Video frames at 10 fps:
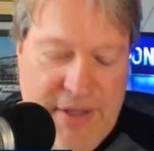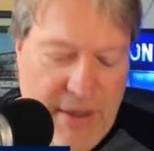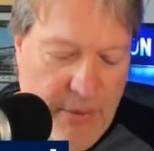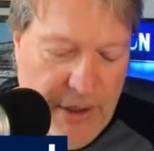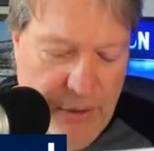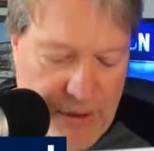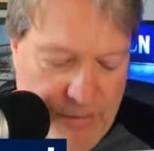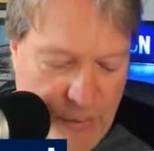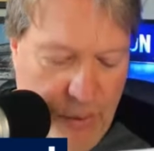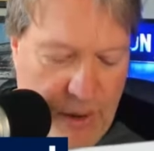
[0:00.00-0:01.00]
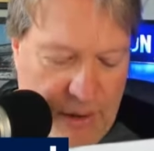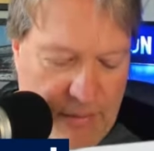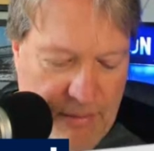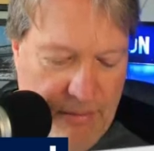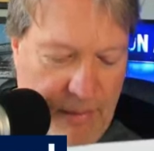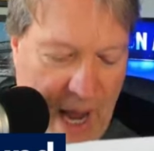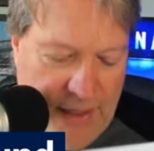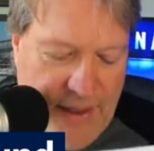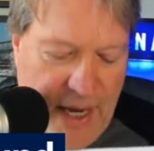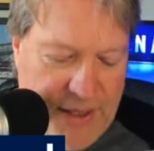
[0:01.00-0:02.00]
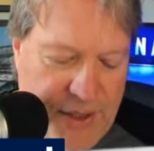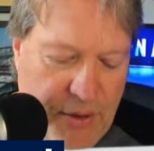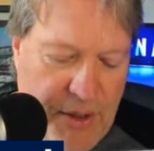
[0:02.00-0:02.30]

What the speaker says: They really do. The Brewer, Attanasio,